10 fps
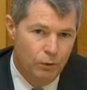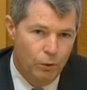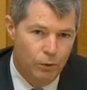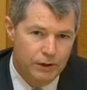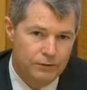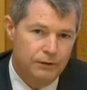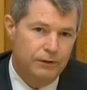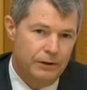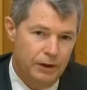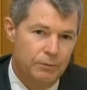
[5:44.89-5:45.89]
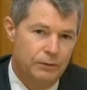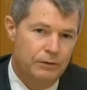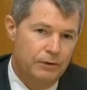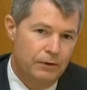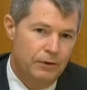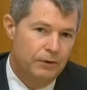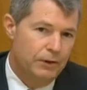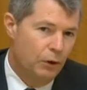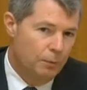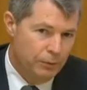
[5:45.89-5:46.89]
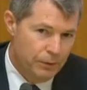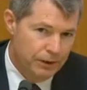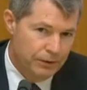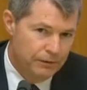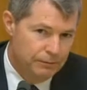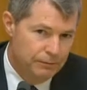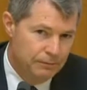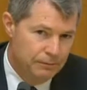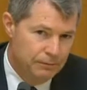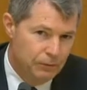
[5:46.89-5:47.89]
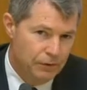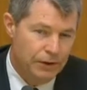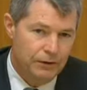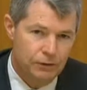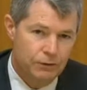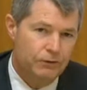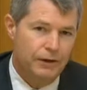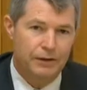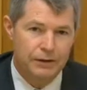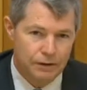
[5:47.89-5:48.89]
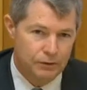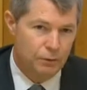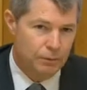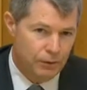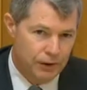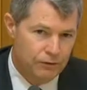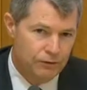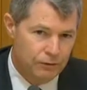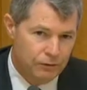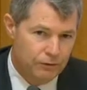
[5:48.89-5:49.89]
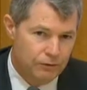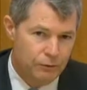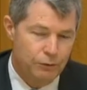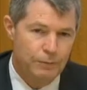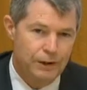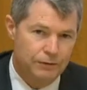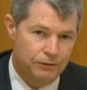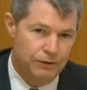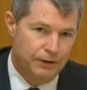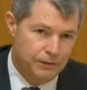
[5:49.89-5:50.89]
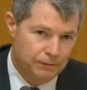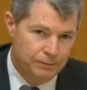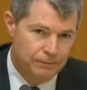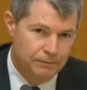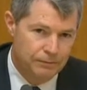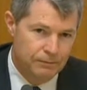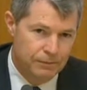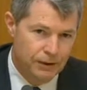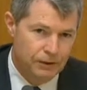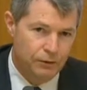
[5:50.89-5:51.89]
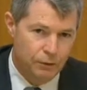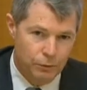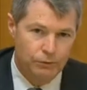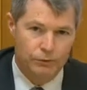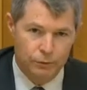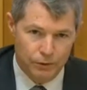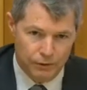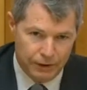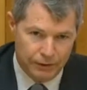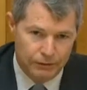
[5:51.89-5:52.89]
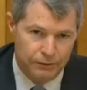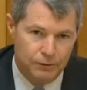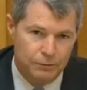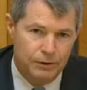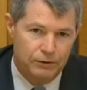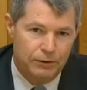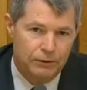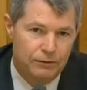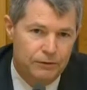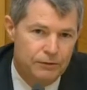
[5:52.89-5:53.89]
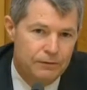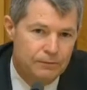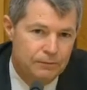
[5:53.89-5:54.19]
Or is it incumbent on the operator to then curtail his operations to remain safe in accordance with CASA's expectations?